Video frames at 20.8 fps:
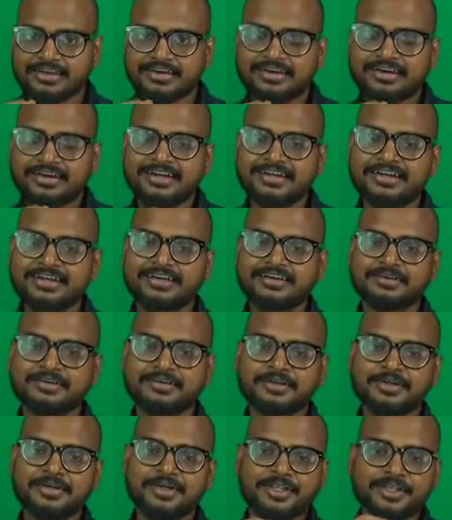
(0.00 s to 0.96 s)
and uh,
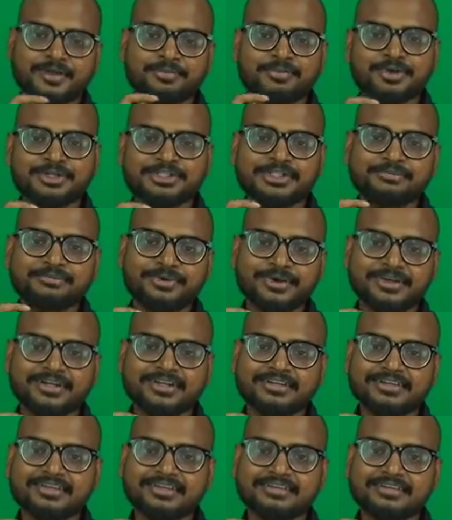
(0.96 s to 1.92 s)
the most
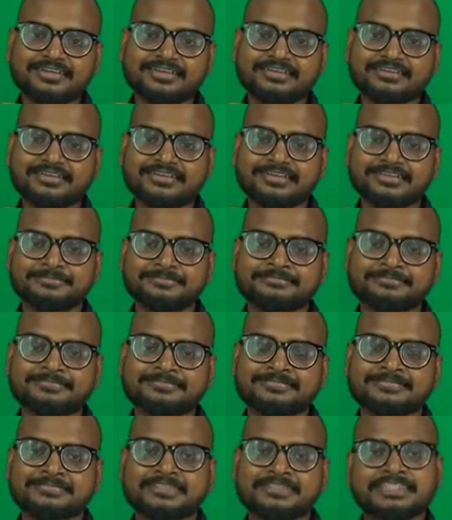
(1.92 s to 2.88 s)
important thing is uh,
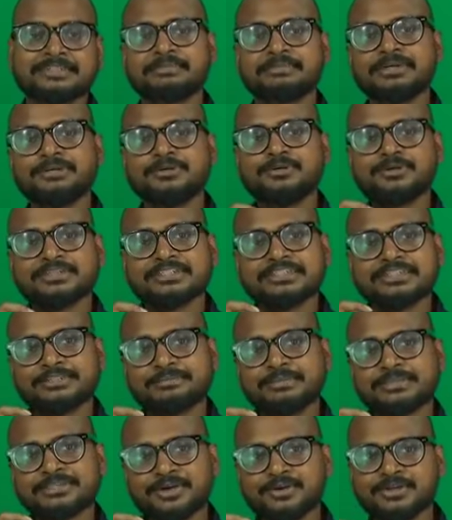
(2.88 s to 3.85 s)
it may look, it
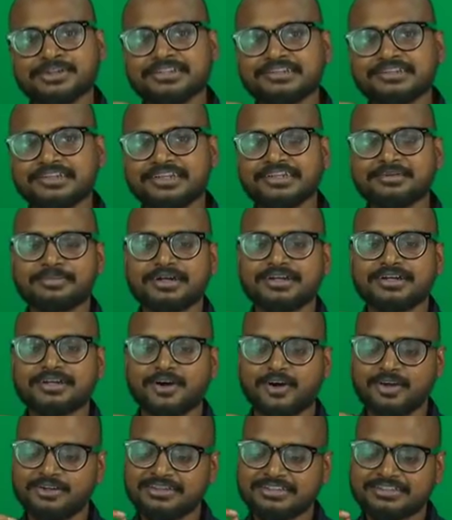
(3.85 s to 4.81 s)
may sound silly, but
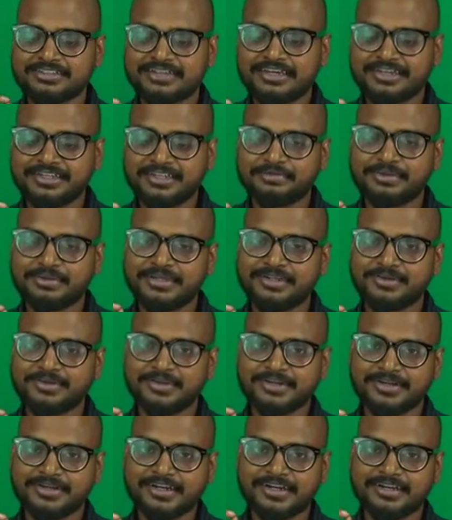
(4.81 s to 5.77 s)
always carry a pen in
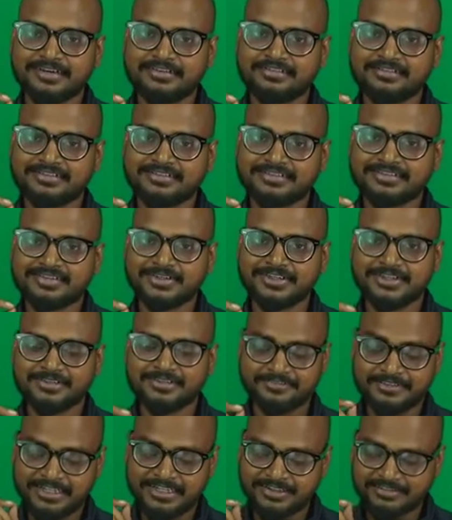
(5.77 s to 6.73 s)
your hand okay
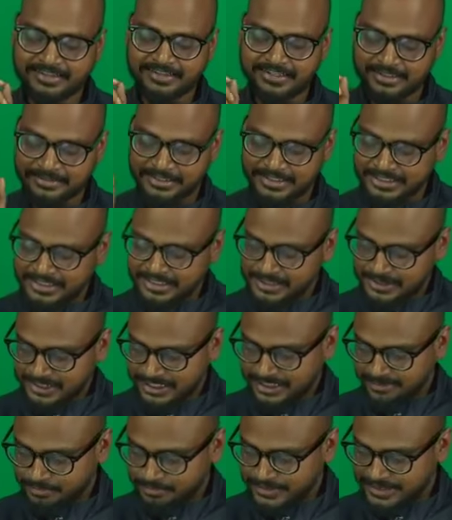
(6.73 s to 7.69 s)
whenever uh, you
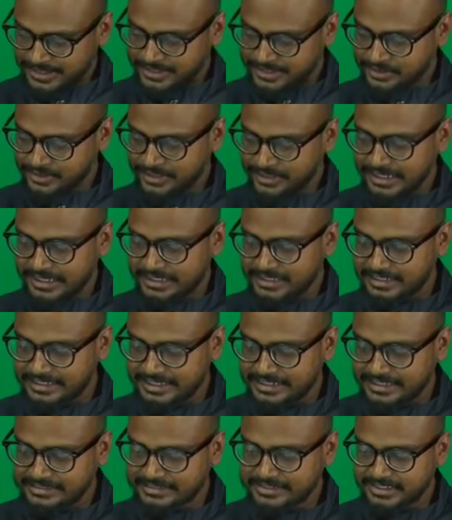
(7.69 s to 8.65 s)
have pen in your hand
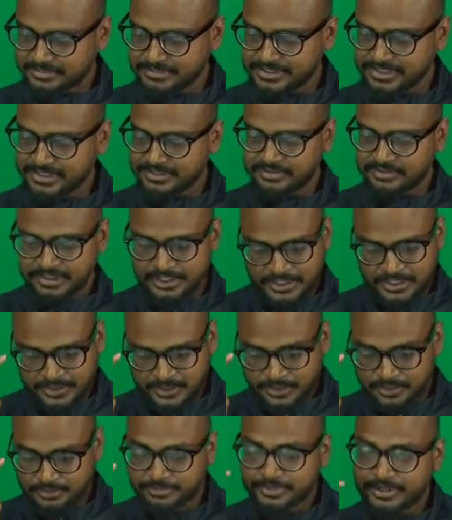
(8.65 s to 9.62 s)
writing something
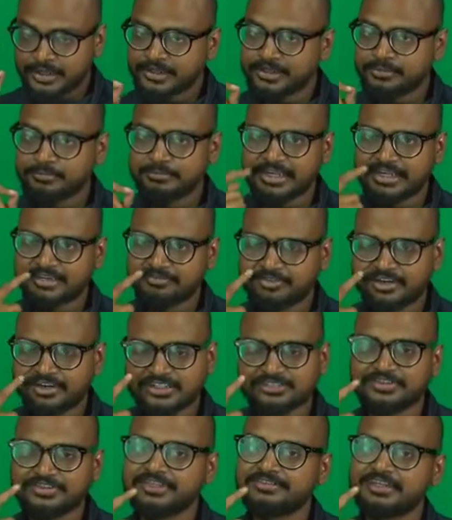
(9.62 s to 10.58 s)
your brain brain works
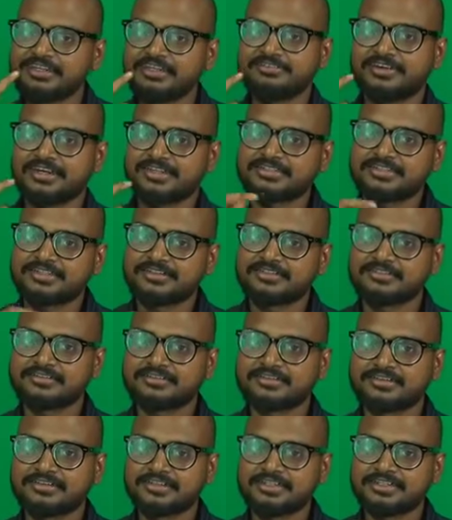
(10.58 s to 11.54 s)
very very faster
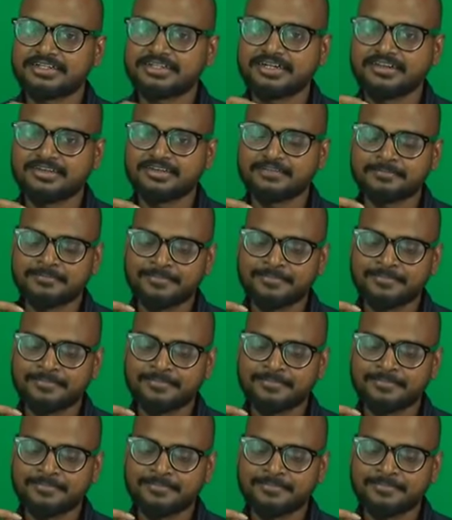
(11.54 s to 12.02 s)
understand